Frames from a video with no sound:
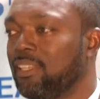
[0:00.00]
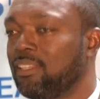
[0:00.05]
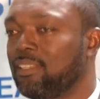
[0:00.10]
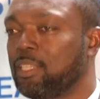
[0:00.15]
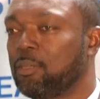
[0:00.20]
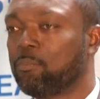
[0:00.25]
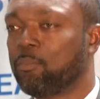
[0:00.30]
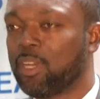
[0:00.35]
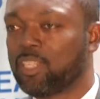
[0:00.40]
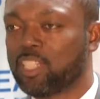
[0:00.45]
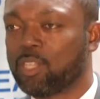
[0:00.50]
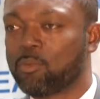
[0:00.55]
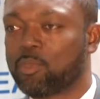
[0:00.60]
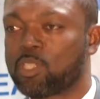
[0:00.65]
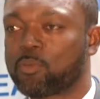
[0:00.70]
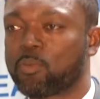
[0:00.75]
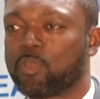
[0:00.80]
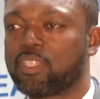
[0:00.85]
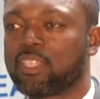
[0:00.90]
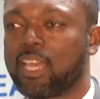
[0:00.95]
the budget
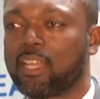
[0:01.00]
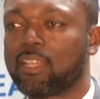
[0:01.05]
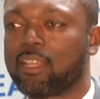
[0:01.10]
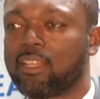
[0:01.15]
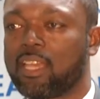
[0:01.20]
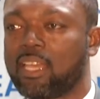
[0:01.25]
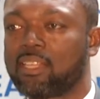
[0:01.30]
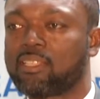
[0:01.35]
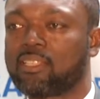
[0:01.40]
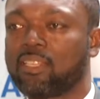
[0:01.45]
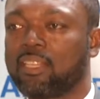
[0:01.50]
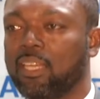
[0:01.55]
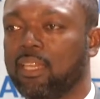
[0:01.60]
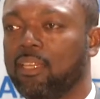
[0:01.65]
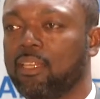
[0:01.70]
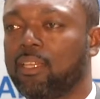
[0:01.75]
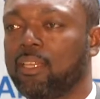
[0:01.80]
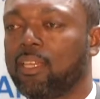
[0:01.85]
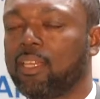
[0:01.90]
was presented yesterday.